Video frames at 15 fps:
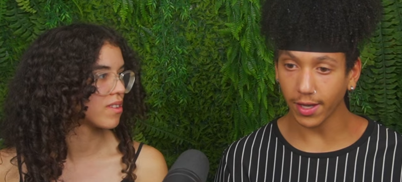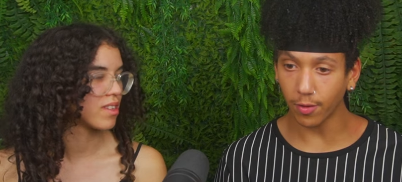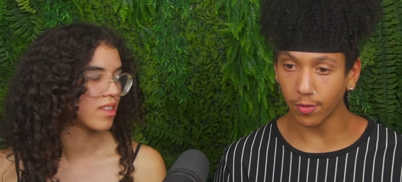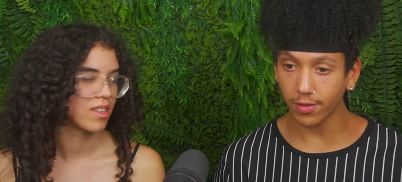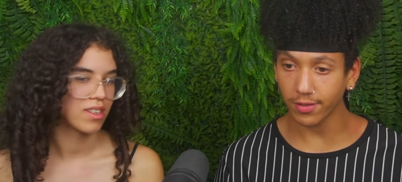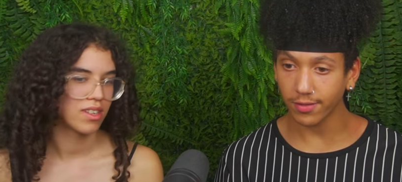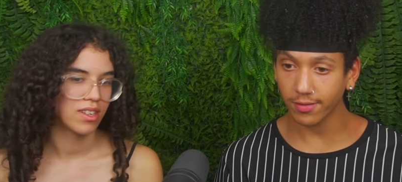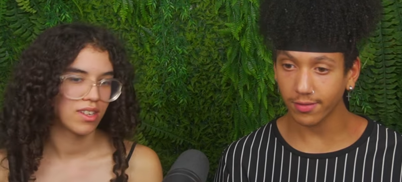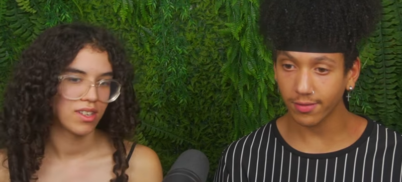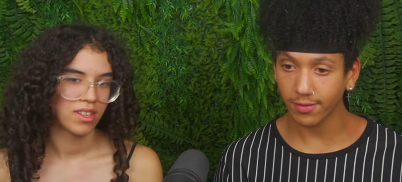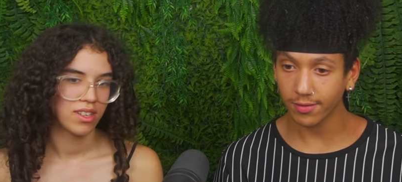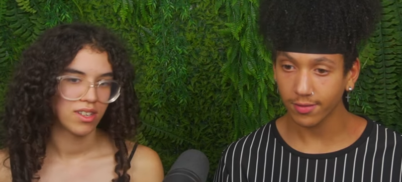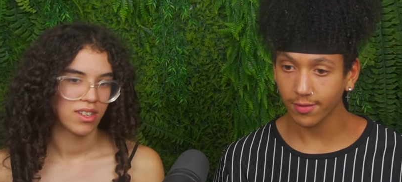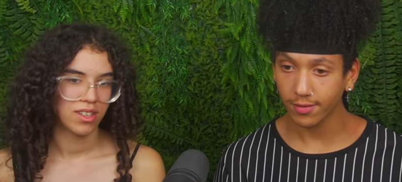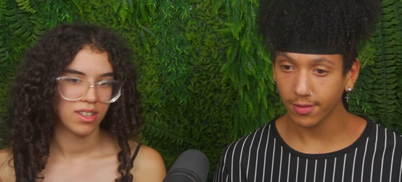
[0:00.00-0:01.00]
Speaker 1: held
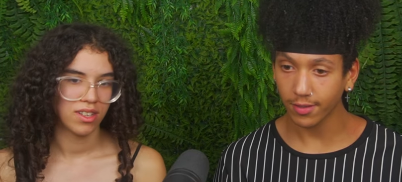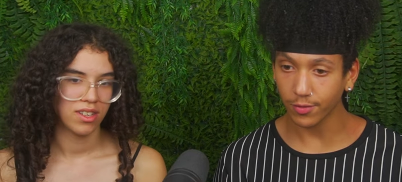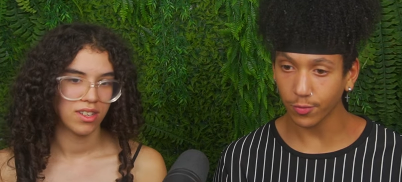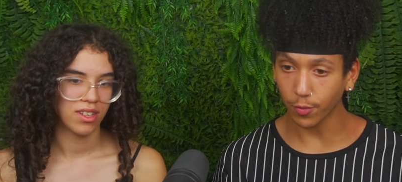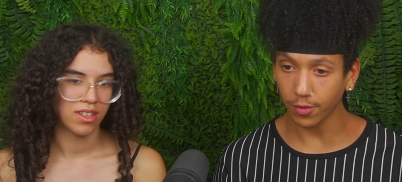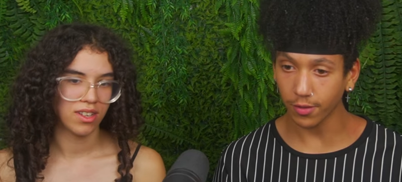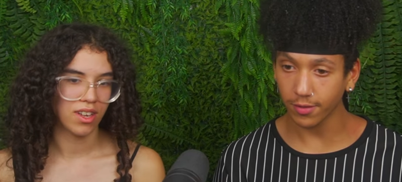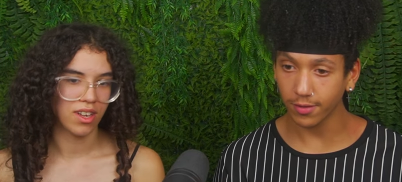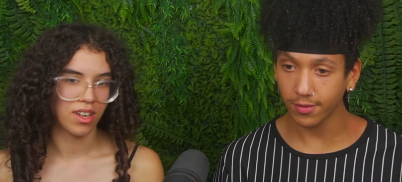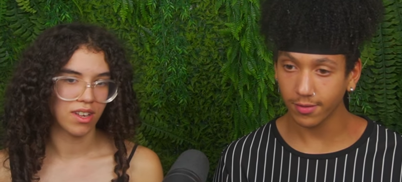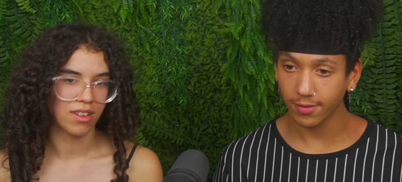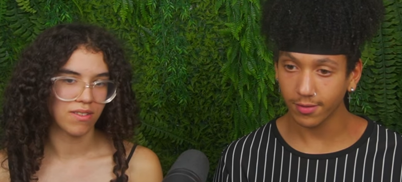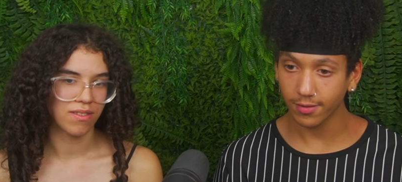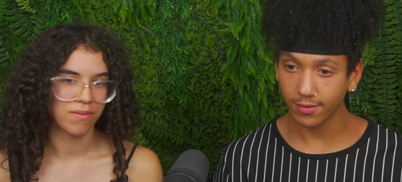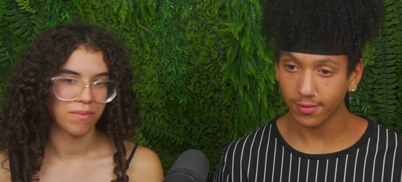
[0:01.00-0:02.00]
his word?
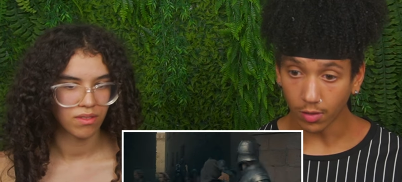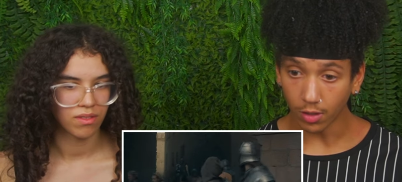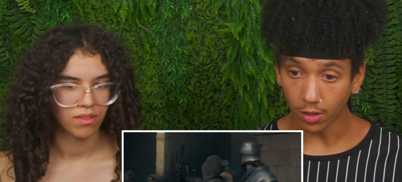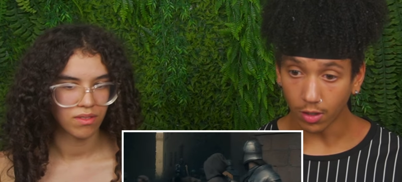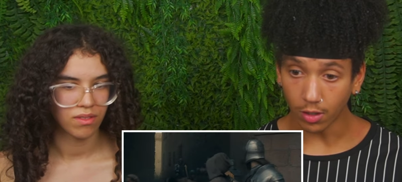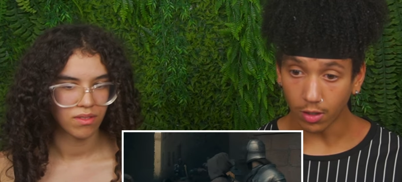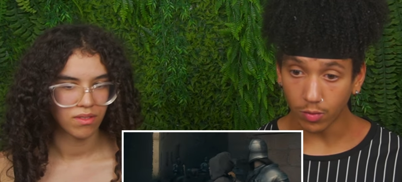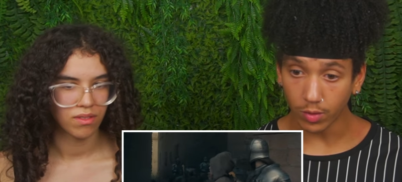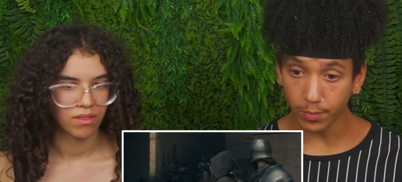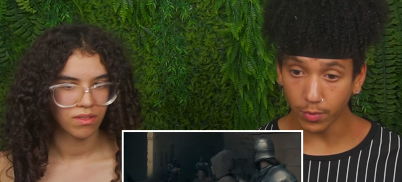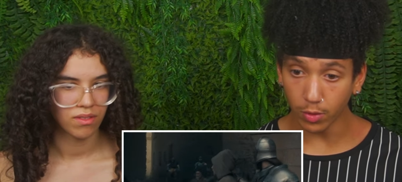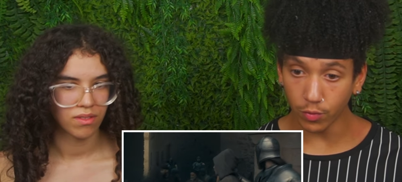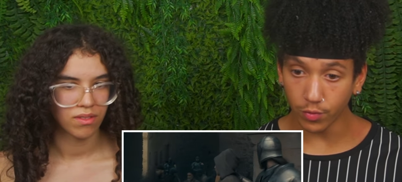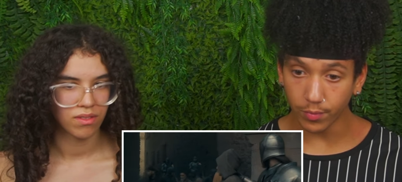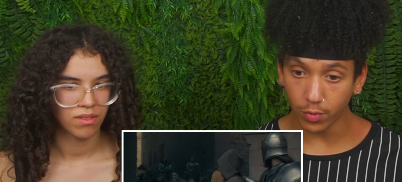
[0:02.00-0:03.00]
Yeah. Oh, we
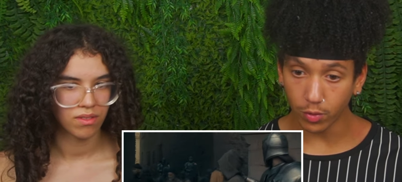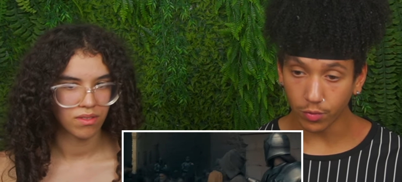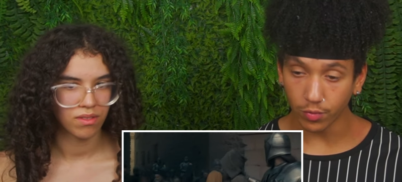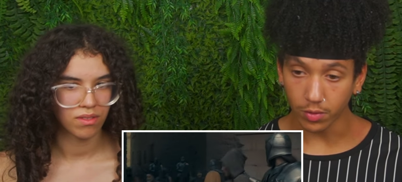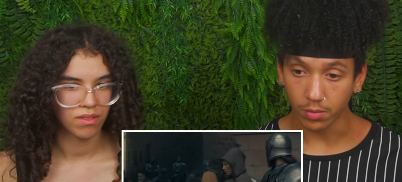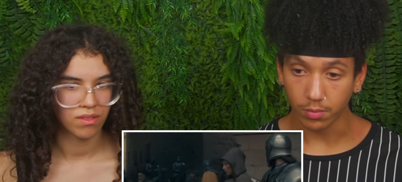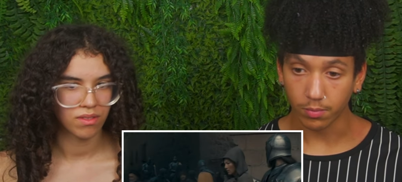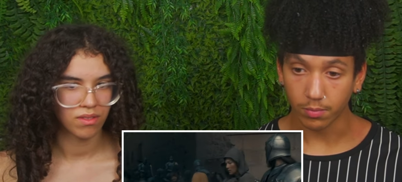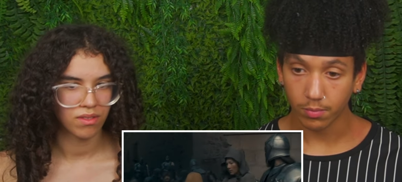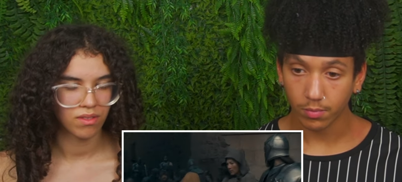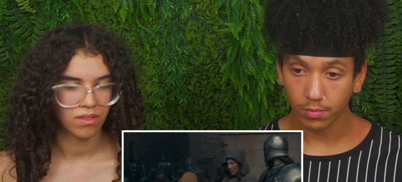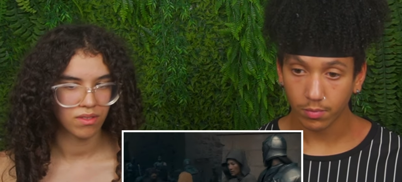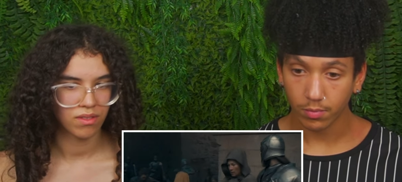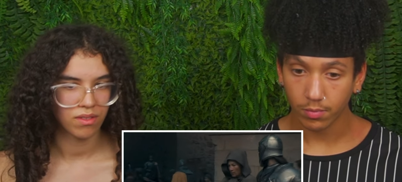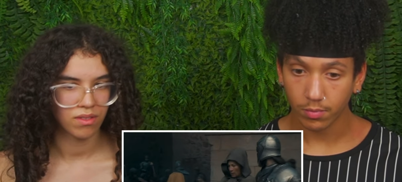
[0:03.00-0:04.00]
moving. Where
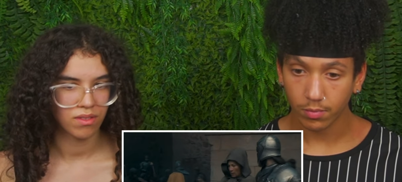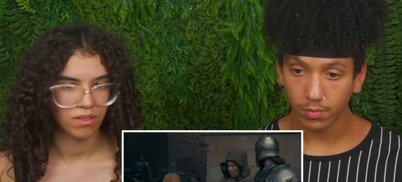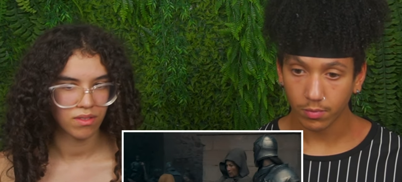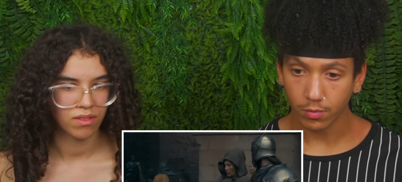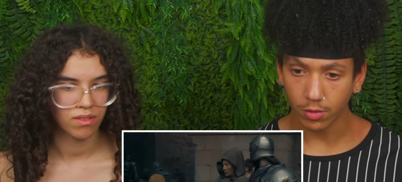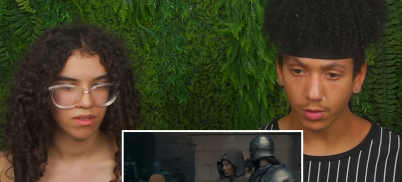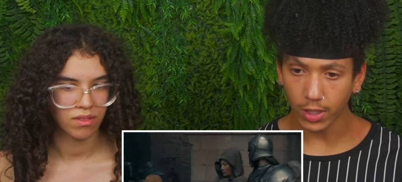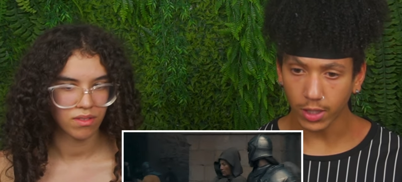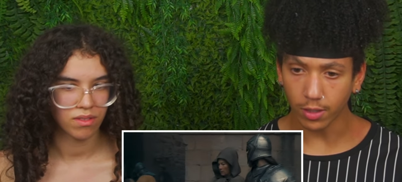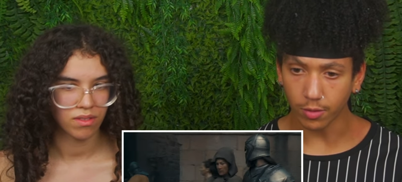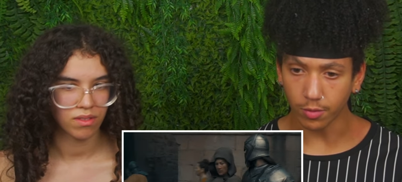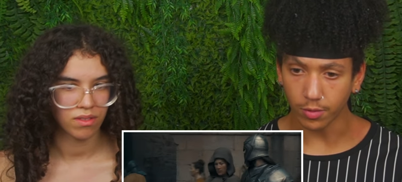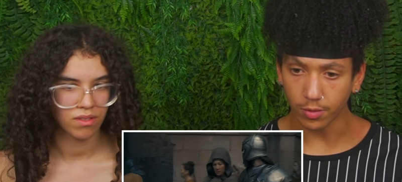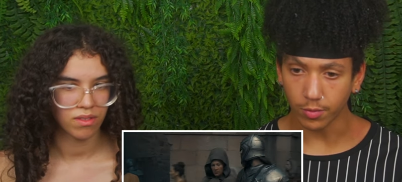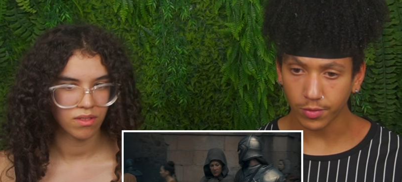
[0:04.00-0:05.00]
are they
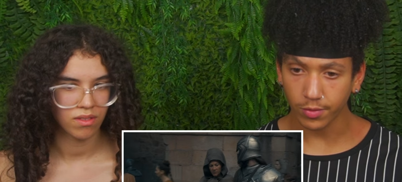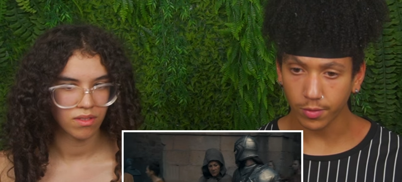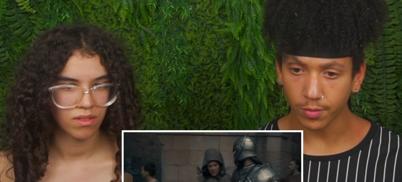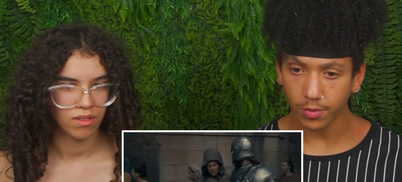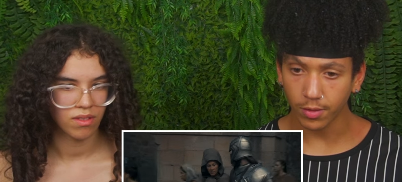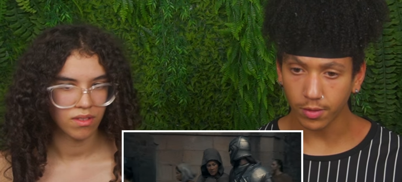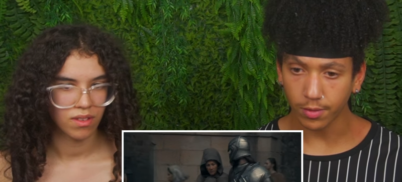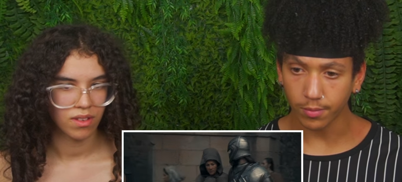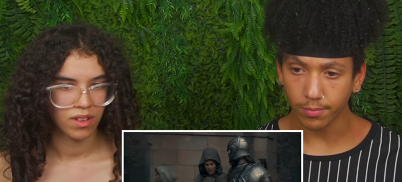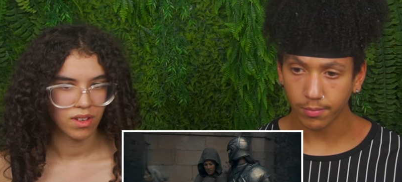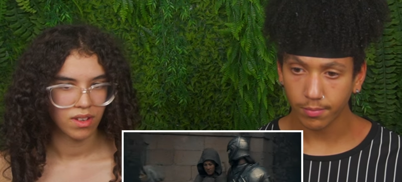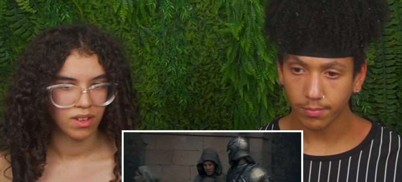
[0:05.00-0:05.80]
going? What's going on?